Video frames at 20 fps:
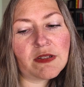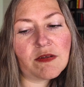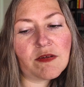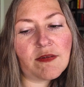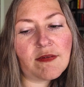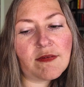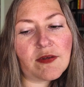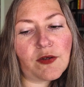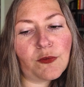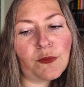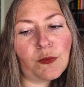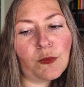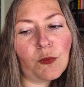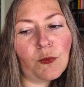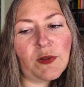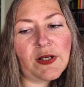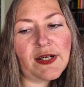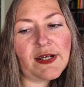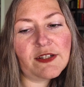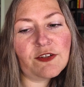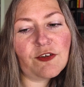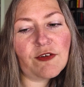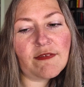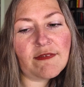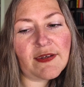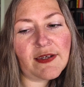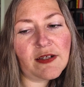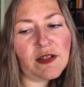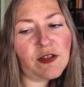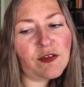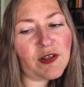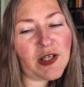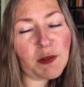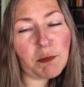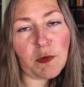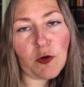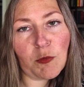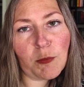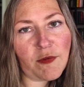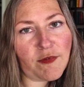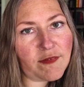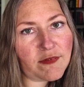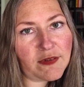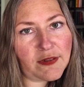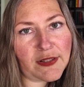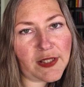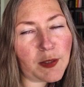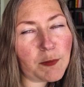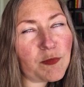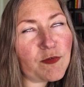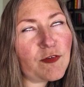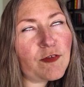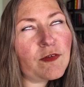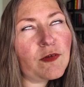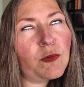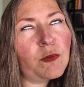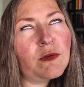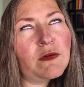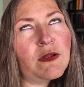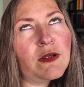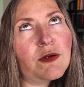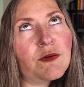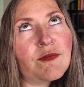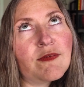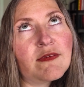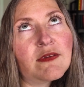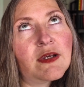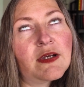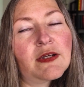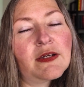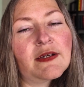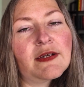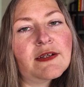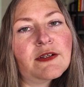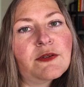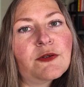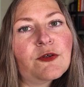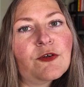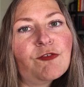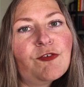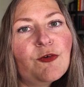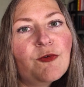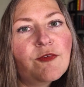So I'm almost done. I'm so close. I don't know if you